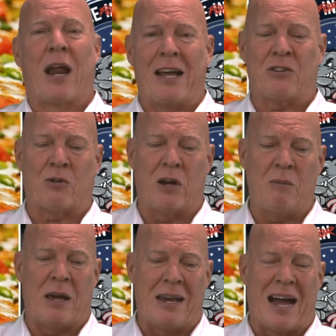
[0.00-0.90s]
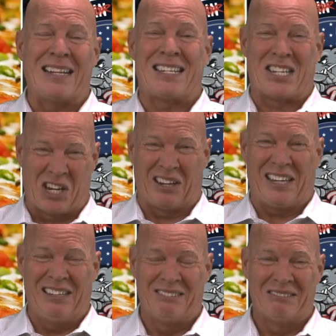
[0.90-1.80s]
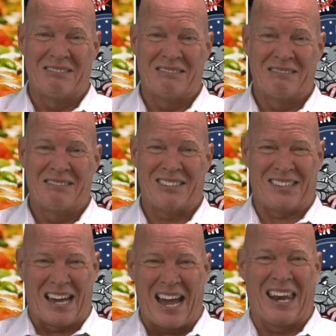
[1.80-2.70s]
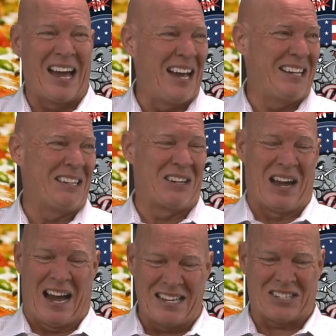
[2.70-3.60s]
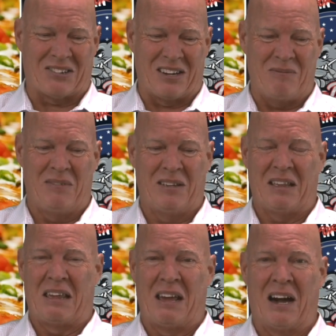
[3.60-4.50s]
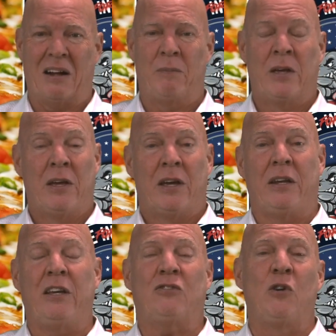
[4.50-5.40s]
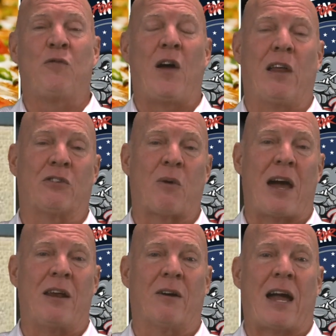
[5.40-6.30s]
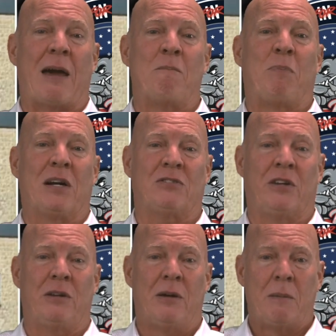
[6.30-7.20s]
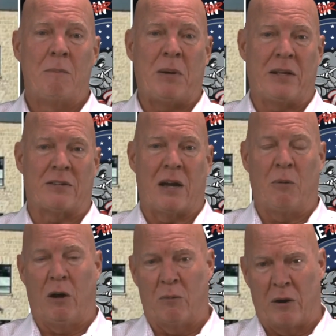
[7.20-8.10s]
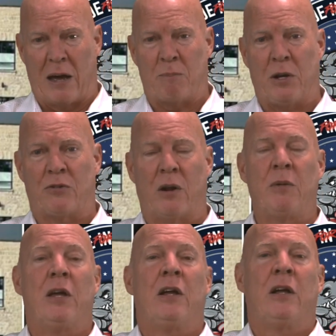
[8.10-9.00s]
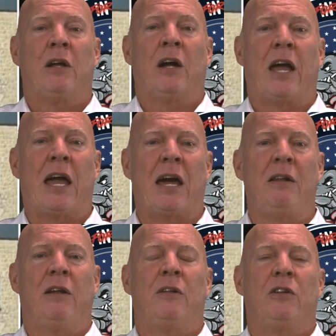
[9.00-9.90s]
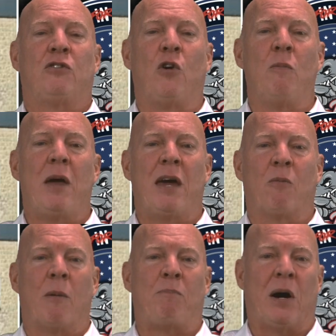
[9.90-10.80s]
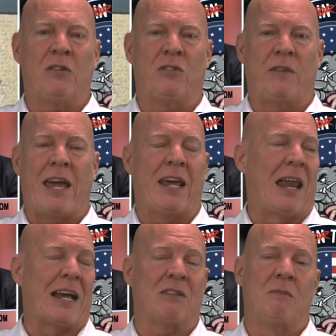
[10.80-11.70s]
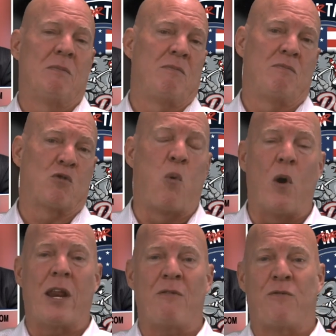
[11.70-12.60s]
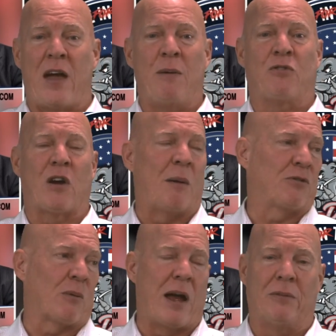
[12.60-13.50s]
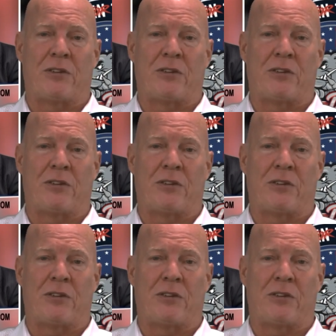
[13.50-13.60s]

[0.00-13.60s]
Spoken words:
ice cream and not chili? Skyline ice cream? Yuck. And these two fellas right here got busted big time. Well, we're not pitching him. And two men were busted. They had like 20 vape shops around